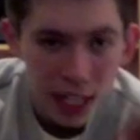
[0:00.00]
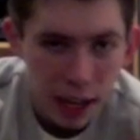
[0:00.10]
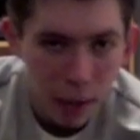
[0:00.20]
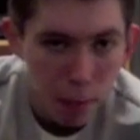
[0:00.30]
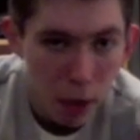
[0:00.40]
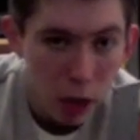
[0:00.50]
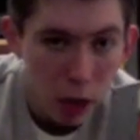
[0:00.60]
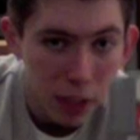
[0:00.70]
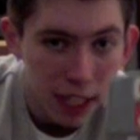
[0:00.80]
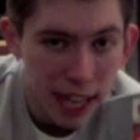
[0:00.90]

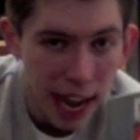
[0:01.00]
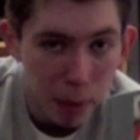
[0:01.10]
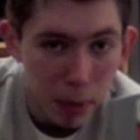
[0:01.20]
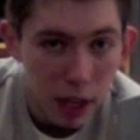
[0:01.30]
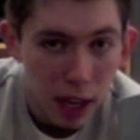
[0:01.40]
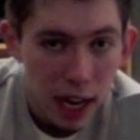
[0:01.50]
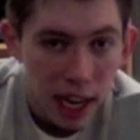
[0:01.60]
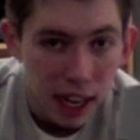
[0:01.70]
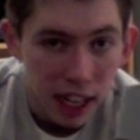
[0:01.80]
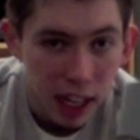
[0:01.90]
Pokemon Snap.
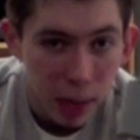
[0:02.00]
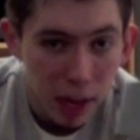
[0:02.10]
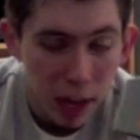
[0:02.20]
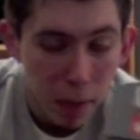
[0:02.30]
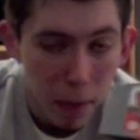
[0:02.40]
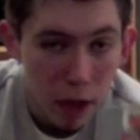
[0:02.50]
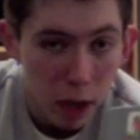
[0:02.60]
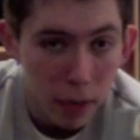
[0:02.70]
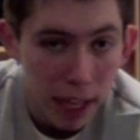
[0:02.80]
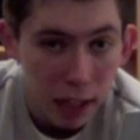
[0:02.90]
Now I don't play my
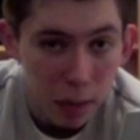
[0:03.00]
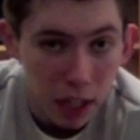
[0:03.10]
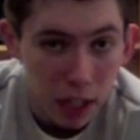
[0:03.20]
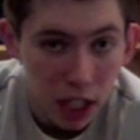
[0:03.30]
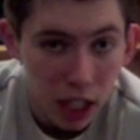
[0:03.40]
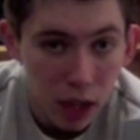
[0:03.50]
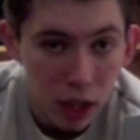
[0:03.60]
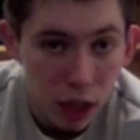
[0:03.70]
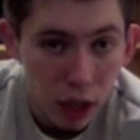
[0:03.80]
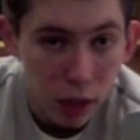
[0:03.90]
Pokemon games much as I used
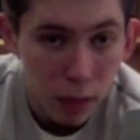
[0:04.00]
to